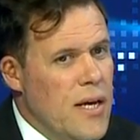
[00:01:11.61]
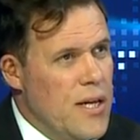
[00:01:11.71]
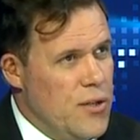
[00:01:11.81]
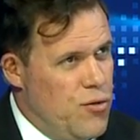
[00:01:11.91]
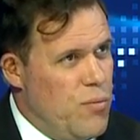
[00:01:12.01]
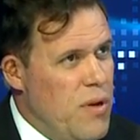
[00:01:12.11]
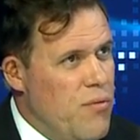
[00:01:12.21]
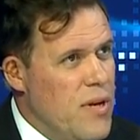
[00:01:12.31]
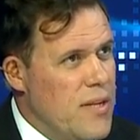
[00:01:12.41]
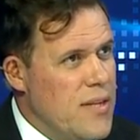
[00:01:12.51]
it should be
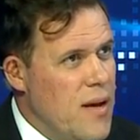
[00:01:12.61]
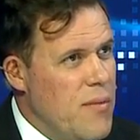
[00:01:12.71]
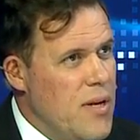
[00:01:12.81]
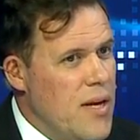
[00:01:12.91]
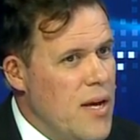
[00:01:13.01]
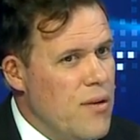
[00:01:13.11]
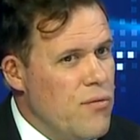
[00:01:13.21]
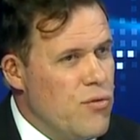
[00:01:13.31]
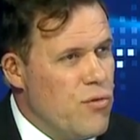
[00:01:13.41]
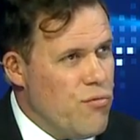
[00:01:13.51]
re-examined, and
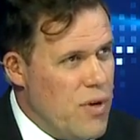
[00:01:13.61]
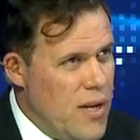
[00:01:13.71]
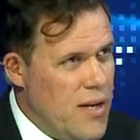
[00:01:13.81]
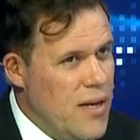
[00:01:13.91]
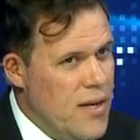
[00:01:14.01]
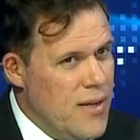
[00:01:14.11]
we should really